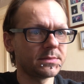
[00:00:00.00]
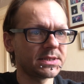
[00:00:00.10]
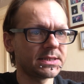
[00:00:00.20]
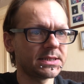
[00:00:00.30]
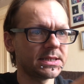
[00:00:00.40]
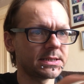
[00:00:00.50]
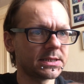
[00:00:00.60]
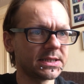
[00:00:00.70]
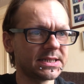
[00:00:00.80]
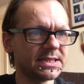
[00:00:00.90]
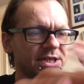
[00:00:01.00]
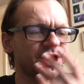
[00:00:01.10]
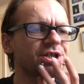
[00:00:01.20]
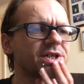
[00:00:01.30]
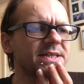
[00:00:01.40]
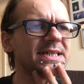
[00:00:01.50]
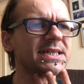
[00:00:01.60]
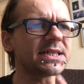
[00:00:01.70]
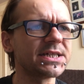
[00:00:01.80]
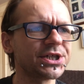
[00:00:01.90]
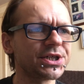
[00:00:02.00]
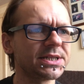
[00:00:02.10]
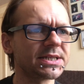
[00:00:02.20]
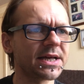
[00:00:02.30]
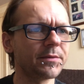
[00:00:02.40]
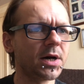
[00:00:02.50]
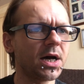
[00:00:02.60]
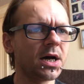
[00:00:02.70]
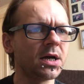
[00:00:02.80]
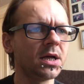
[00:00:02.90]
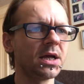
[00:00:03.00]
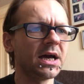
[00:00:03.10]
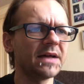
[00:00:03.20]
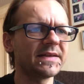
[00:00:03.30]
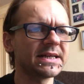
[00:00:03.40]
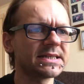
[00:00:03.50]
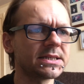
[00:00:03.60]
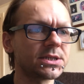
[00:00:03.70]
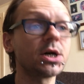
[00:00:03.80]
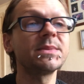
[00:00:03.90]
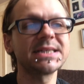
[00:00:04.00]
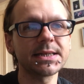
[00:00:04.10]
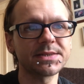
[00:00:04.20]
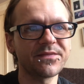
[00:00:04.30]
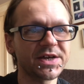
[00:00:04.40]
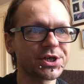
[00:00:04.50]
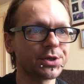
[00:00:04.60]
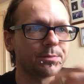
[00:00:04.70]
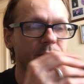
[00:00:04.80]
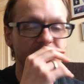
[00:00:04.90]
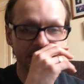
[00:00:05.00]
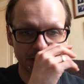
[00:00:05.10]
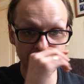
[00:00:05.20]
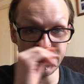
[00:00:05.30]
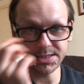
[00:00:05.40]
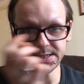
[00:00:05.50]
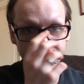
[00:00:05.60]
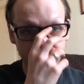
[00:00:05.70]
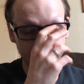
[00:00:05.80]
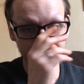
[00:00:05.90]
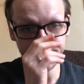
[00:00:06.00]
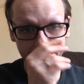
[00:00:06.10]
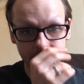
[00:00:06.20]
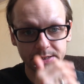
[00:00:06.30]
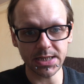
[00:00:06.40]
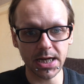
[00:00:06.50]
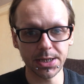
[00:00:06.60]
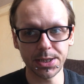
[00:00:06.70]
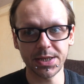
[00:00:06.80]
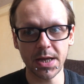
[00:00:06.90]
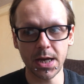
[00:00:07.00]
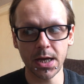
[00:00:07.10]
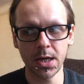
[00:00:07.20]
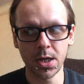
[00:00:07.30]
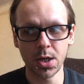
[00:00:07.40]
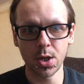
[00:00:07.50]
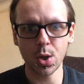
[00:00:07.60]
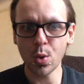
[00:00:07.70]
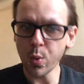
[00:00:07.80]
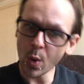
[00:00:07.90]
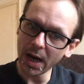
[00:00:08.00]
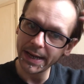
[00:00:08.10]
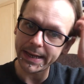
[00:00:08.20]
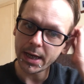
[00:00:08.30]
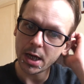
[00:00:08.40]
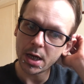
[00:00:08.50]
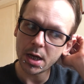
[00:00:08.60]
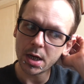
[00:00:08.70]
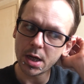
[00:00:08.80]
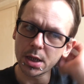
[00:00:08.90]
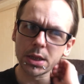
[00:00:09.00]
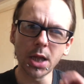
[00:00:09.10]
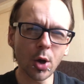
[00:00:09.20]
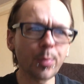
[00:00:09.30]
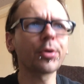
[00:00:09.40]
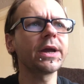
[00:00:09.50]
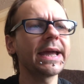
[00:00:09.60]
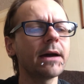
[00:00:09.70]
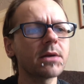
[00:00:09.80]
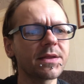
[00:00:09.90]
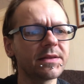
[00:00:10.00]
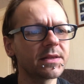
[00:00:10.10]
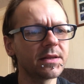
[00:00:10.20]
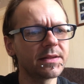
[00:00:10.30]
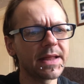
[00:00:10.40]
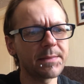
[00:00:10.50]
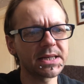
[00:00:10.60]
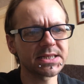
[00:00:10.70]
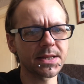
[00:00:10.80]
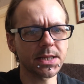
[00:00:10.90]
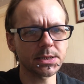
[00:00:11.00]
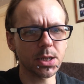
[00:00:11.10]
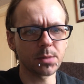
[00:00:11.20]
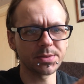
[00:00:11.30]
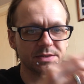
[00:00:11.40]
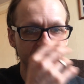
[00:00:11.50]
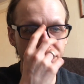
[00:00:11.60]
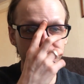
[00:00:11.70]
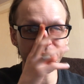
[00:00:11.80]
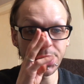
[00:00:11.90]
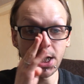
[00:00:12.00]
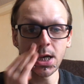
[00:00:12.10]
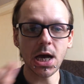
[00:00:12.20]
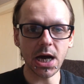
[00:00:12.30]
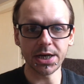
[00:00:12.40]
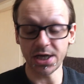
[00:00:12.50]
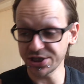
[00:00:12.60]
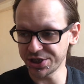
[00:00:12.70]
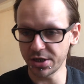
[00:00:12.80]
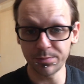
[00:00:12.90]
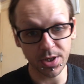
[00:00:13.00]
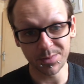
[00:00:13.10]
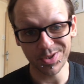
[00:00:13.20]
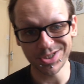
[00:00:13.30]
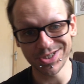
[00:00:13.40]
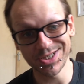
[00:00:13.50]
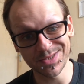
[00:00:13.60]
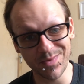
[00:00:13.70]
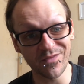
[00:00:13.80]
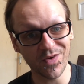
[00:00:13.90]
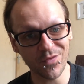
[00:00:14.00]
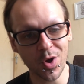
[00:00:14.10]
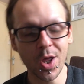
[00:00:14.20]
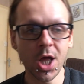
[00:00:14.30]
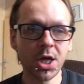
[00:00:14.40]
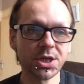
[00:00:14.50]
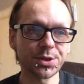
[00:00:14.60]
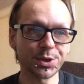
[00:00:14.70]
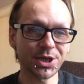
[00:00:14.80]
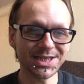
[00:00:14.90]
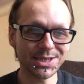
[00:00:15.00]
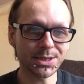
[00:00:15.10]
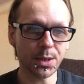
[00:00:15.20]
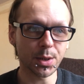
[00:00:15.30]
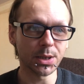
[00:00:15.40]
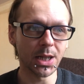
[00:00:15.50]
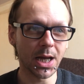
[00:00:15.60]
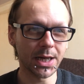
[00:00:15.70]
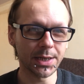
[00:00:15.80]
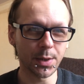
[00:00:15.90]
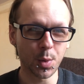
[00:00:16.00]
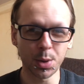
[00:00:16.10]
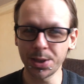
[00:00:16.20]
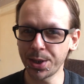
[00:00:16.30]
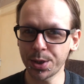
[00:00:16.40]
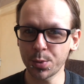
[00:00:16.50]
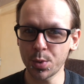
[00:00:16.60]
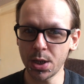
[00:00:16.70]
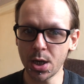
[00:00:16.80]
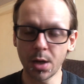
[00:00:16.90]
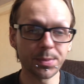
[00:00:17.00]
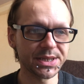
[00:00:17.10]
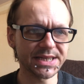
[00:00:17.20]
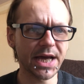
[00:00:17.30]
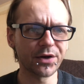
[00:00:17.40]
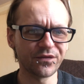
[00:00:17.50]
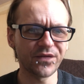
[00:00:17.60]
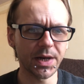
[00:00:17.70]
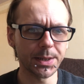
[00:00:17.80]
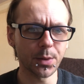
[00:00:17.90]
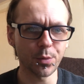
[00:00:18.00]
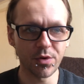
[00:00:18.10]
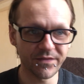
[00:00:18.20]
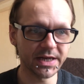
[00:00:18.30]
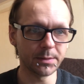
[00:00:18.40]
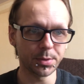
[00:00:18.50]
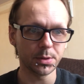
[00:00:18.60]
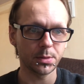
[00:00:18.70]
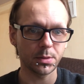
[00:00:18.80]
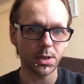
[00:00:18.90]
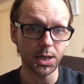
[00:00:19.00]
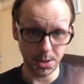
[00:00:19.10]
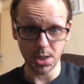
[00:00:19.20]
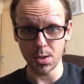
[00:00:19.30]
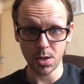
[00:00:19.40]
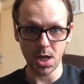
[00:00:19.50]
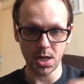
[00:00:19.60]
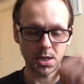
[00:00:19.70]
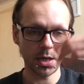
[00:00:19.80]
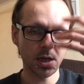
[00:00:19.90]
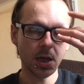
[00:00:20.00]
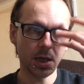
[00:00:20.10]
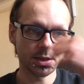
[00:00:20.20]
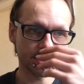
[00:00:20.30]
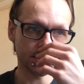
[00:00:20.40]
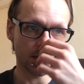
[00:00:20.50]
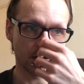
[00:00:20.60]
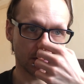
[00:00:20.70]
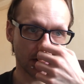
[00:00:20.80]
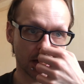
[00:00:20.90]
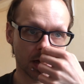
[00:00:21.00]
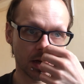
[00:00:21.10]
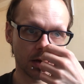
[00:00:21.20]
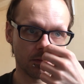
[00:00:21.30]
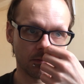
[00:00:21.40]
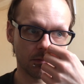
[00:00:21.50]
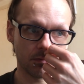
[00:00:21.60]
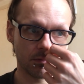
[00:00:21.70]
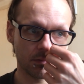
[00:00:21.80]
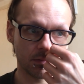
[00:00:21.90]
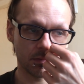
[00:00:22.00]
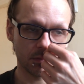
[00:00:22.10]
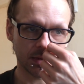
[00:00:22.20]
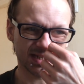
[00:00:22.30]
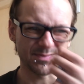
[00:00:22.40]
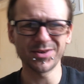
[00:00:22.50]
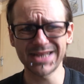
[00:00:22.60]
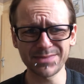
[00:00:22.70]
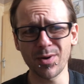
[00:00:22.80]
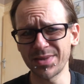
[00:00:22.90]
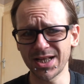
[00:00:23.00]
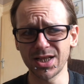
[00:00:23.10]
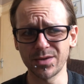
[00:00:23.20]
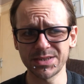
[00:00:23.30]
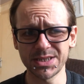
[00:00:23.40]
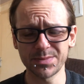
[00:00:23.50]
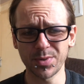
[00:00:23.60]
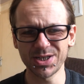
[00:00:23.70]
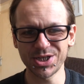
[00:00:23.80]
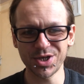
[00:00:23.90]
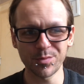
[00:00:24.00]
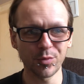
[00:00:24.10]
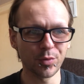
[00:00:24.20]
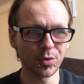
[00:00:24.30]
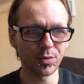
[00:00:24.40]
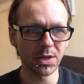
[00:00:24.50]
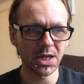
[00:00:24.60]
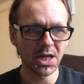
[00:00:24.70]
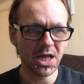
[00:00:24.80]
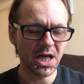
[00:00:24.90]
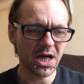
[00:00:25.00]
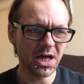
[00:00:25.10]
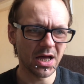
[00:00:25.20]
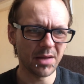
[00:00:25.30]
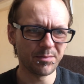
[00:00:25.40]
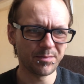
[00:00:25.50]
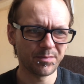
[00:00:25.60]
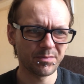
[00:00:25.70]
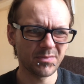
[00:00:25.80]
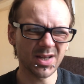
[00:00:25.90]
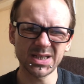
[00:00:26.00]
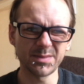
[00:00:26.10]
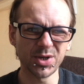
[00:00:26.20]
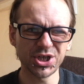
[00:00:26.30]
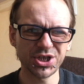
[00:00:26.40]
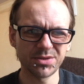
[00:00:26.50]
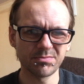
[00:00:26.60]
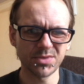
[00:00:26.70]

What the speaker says: Seasonal editions they were. I think it's Thomas Nelson Fiction published seasonal editions, and they're quite a low print count. I think they made 10,000 copies of each, and as you know, Pride and Prejudice is my favourite. So I tracked it down online, and there were only 3 copies that I could find that were available in the UK. So I suppose that's probably the closest, but as a general rule, not so much.